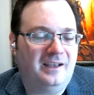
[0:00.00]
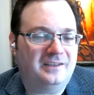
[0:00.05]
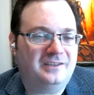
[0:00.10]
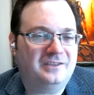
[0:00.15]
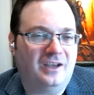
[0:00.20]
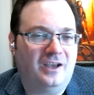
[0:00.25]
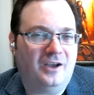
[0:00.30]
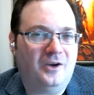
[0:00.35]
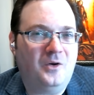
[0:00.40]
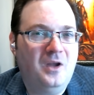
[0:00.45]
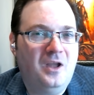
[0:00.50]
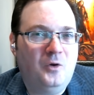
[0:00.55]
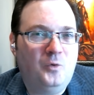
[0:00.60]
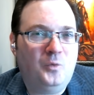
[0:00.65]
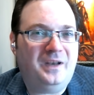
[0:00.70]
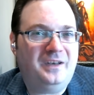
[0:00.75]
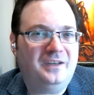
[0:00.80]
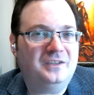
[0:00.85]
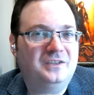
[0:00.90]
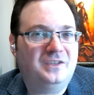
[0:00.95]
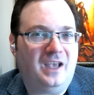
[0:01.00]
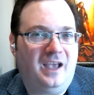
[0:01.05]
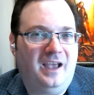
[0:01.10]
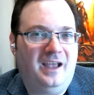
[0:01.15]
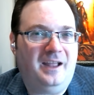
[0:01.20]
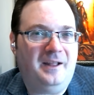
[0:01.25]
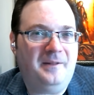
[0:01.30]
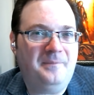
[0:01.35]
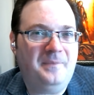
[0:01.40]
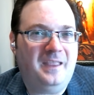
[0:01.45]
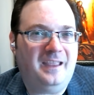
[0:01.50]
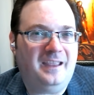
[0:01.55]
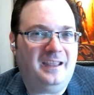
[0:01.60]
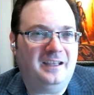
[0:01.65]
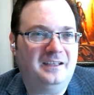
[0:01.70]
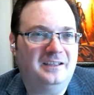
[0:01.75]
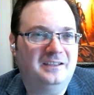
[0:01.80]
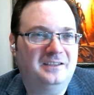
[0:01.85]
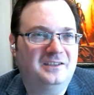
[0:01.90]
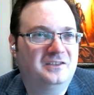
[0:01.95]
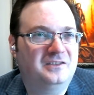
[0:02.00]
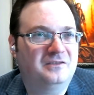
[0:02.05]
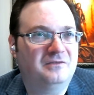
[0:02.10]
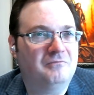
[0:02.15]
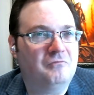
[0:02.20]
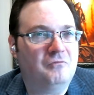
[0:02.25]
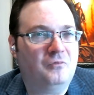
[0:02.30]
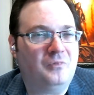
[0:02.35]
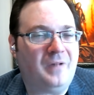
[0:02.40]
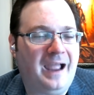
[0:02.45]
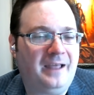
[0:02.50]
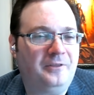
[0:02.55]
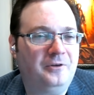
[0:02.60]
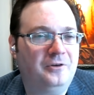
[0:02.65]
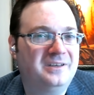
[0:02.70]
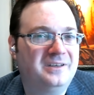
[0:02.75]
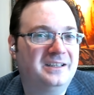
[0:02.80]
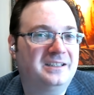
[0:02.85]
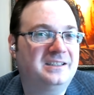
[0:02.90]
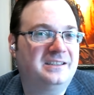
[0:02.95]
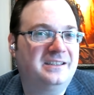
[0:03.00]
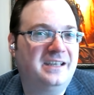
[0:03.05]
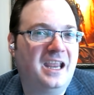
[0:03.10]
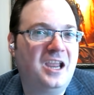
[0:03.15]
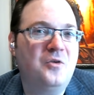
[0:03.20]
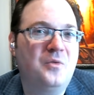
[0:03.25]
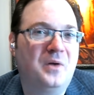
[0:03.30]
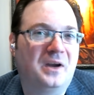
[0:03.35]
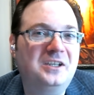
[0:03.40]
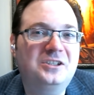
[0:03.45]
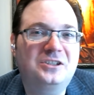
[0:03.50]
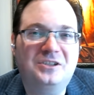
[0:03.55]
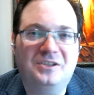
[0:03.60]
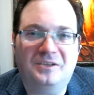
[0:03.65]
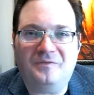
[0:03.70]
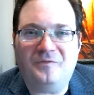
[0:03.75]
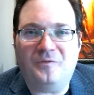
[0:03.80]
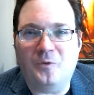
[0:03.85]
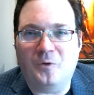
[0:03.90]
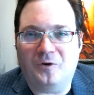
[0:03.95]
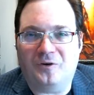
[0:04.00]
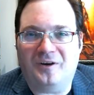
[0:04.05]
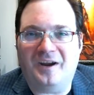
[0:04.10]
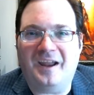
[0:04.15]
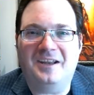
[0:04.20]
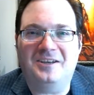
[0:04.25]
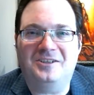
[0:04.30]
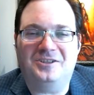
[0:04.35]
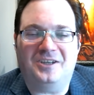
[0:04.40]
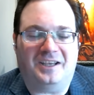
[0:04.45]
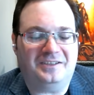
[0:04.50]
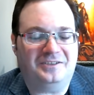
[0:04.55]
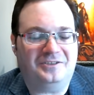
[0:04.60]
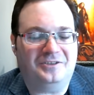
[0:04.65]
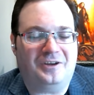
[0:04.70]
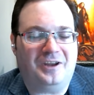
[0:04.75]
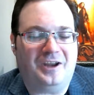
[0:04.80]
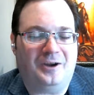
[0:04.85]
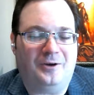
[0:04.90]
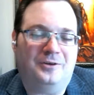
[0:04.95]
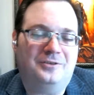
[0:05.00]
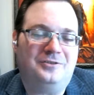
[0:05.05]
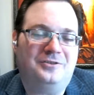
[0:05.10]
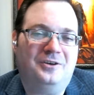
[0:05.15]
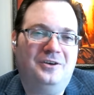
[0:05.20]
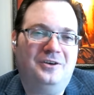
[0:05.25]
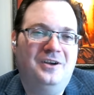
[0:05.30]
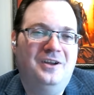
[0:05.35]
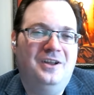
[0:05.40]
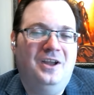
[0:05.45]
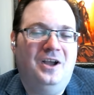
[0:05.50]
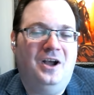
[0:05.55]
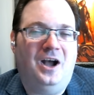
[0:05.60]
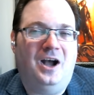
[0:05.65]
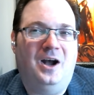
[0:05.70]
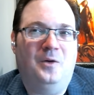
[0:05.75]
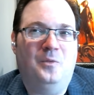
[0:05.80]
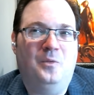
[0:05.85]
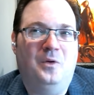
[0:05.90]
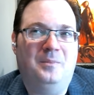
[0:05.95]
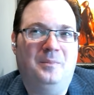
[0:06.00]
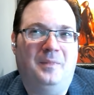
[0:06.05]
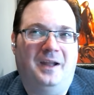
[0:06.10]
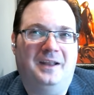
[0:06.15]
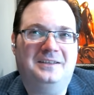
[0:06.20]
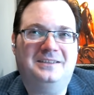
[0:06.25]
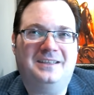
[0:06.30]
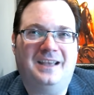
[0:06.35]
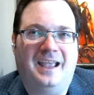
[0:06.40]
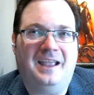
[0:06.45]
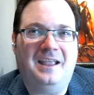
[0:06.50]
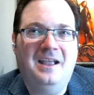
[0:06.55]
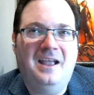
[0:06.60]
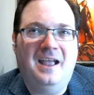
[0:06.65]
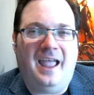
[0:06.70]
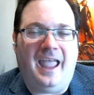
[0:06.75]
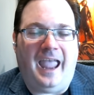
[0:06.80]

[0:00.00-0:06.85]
So wit is rather distinguished for a jester character, one might say.